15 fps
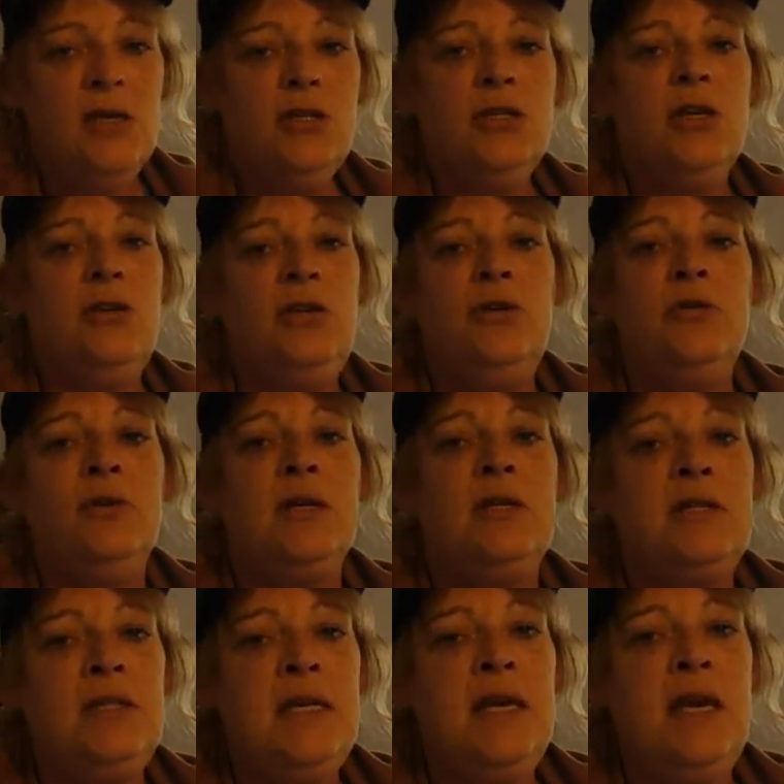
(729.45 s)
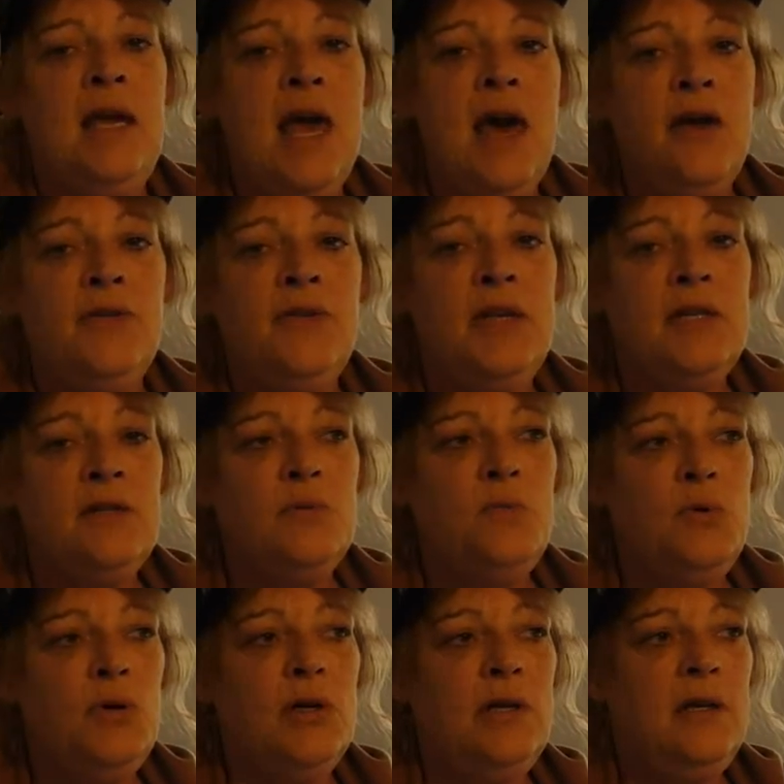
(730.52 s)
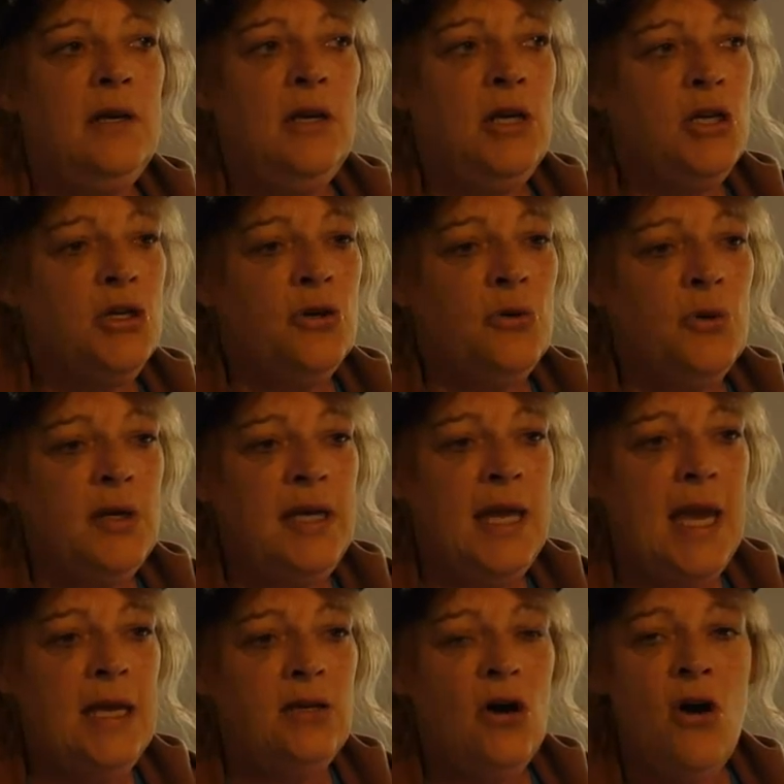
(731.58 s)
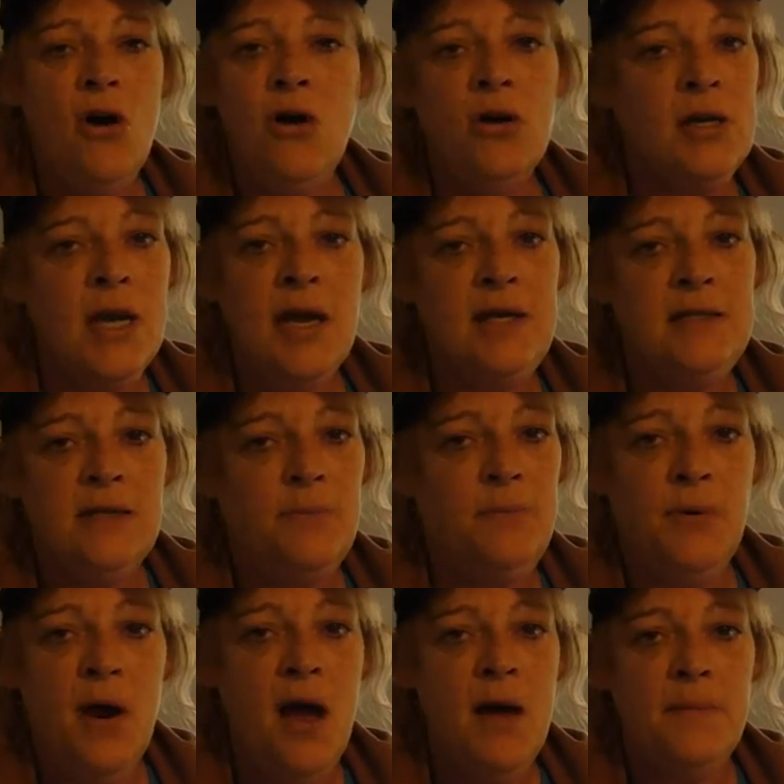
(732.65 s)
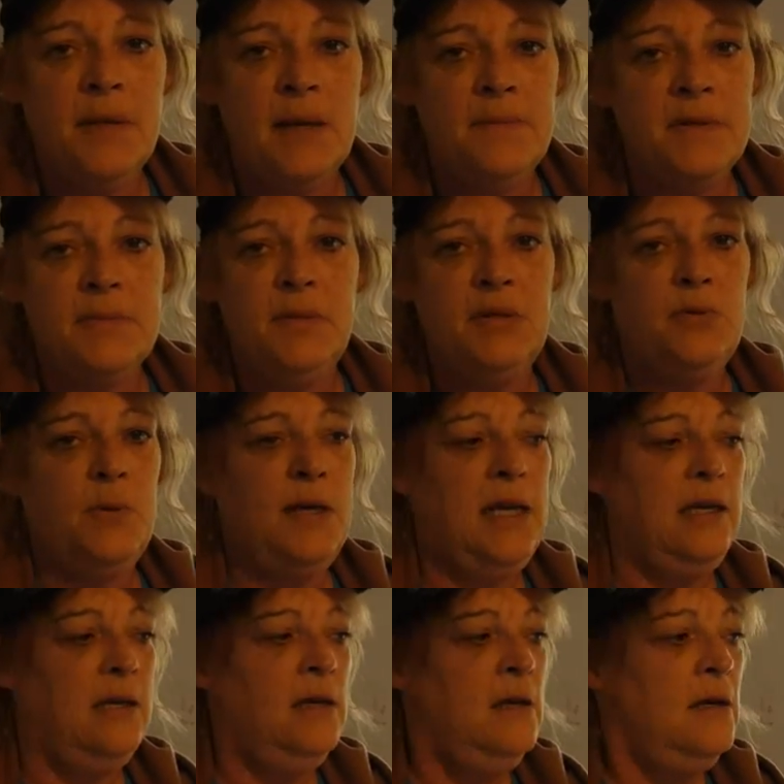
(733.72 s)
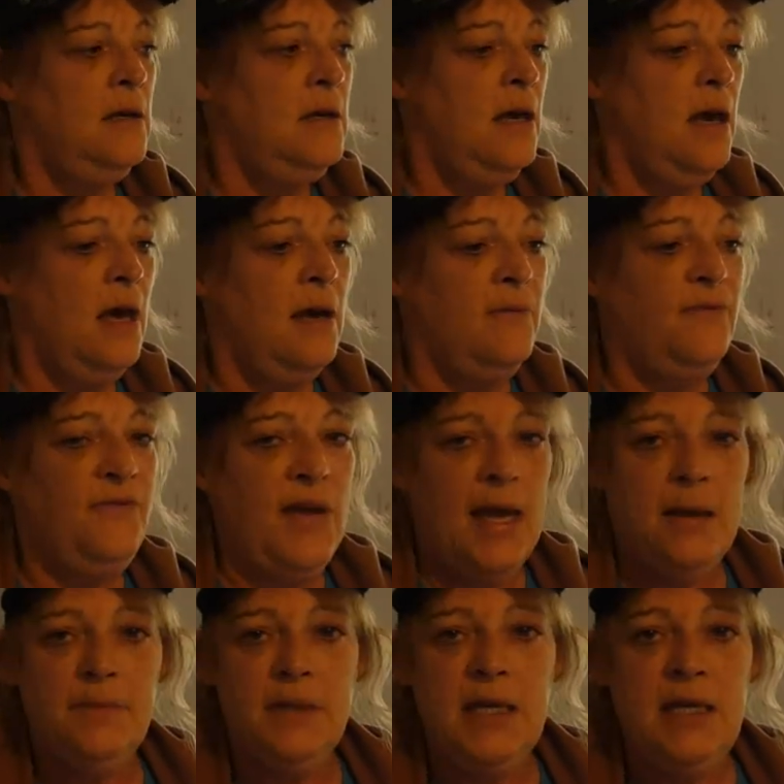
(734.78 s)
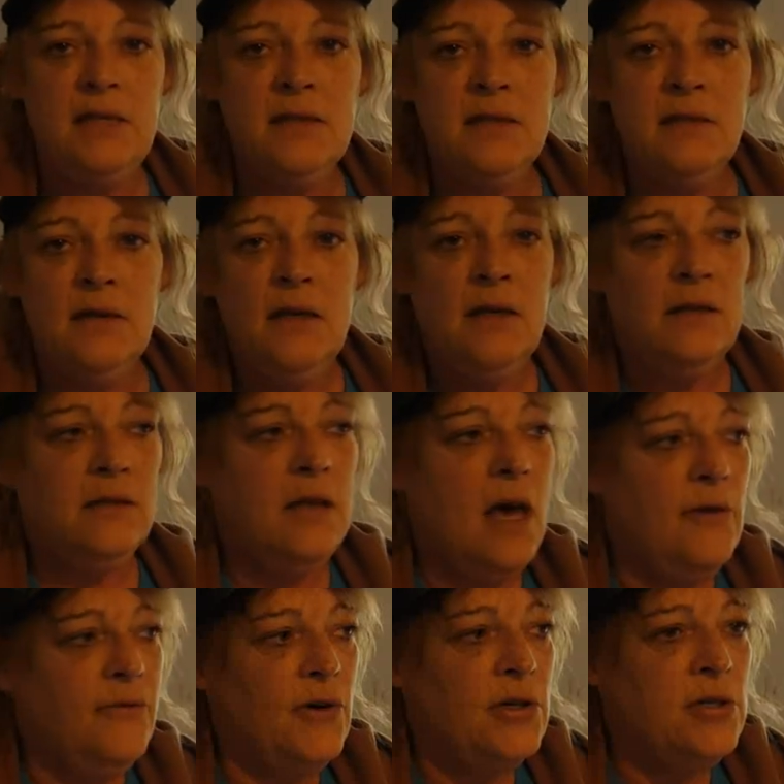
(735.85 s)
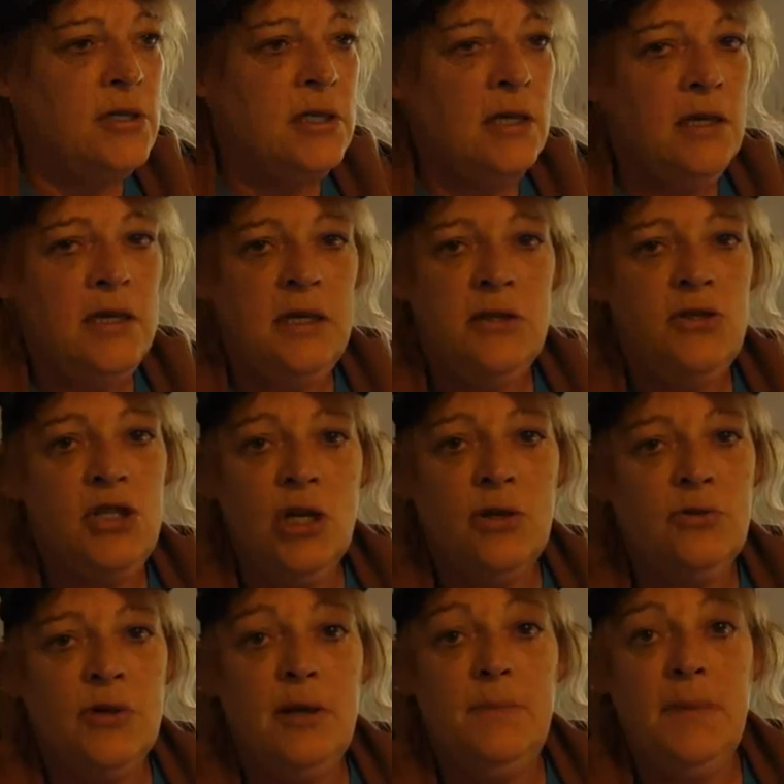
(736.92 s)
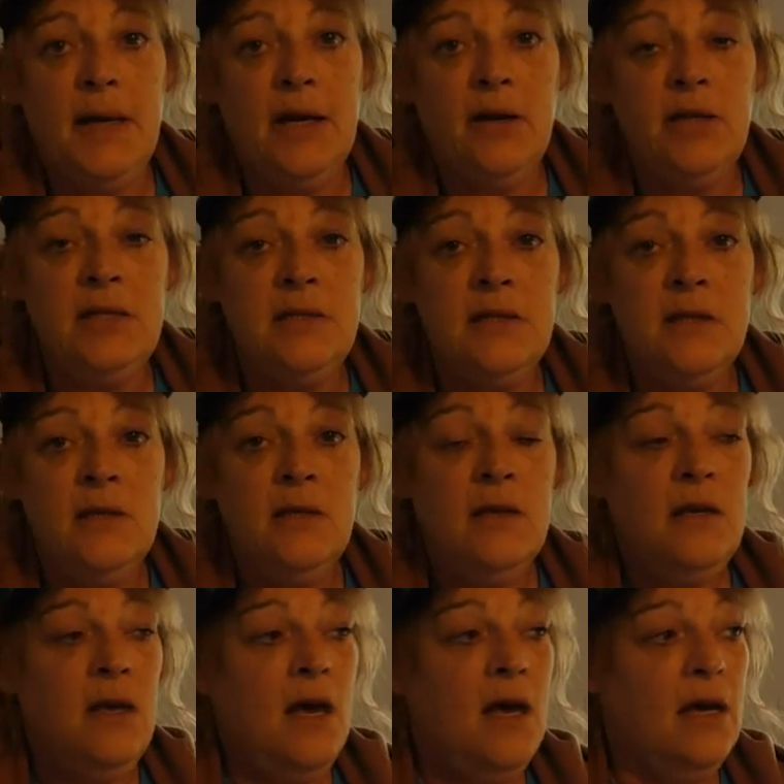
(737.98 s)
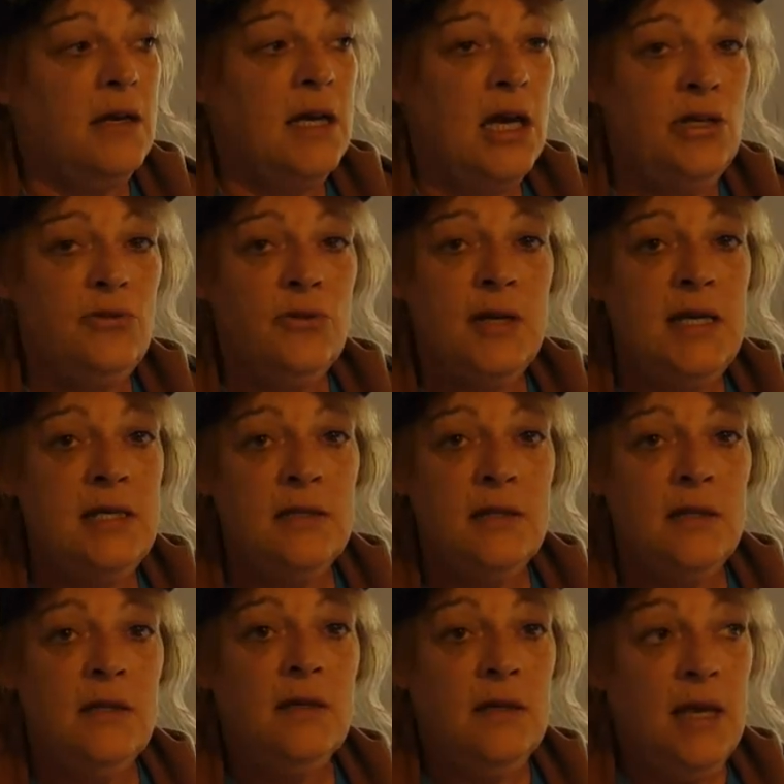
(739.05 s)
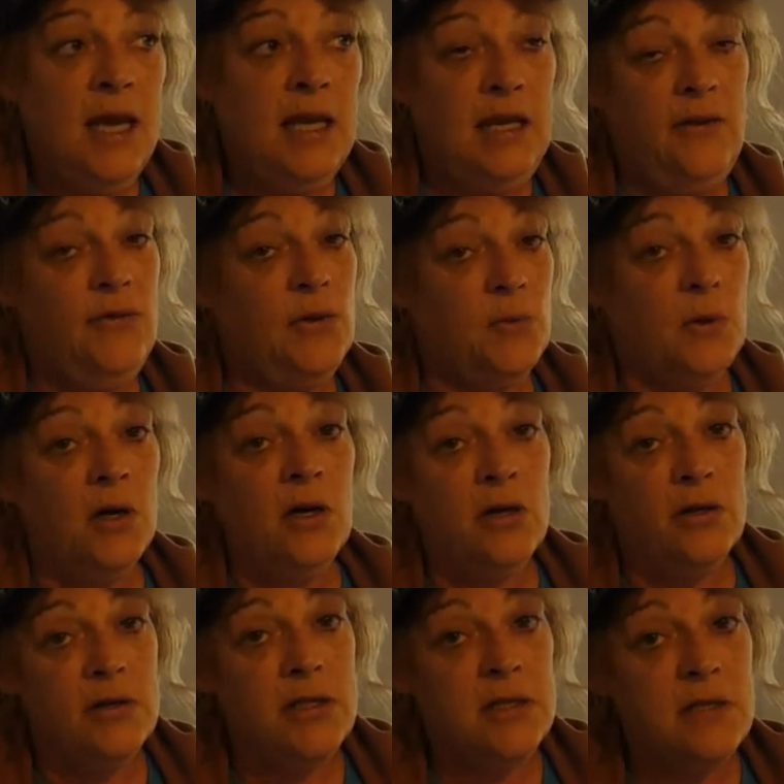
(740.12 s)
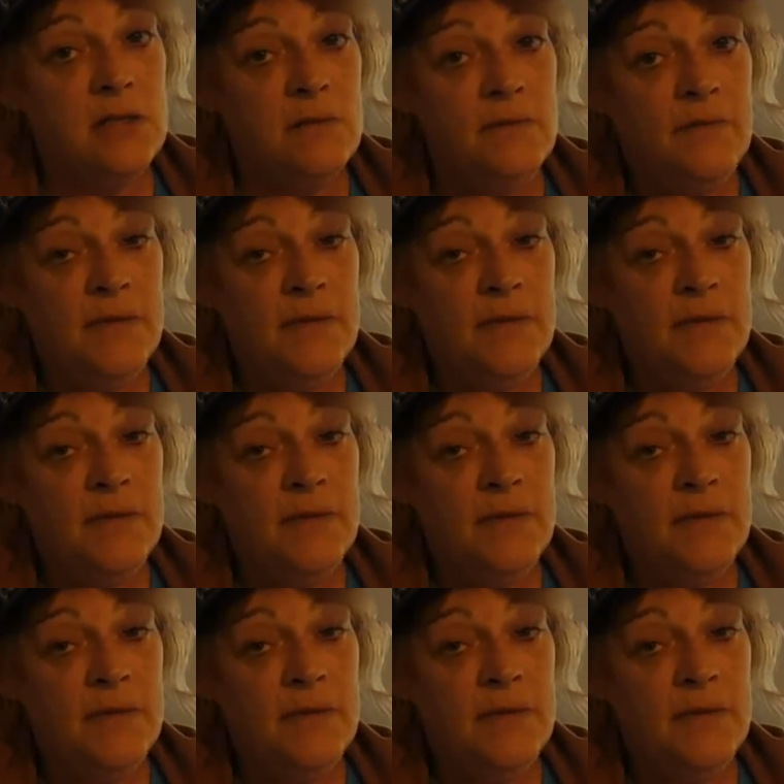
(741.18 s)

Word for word: So you can see how this would create all kinds of problems between uh, families, lovers, children and parents, uh, countries, and even worlds.